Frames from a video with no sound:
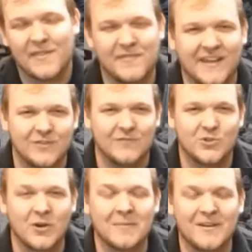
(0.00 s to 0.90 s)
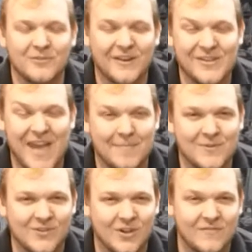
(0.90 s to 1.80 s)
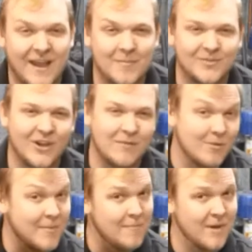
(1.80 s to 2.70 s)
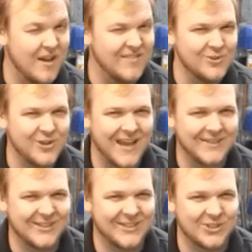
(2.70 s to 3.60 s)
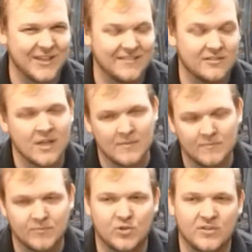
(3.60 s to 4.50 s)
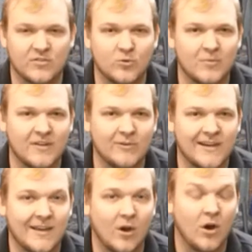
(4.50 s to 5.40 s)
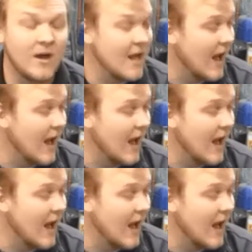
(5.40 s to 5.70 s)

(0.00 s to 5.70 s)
Thank you for joining me for another episode of Hammer Time. Remember, you can't touch this, because it's normally really hot.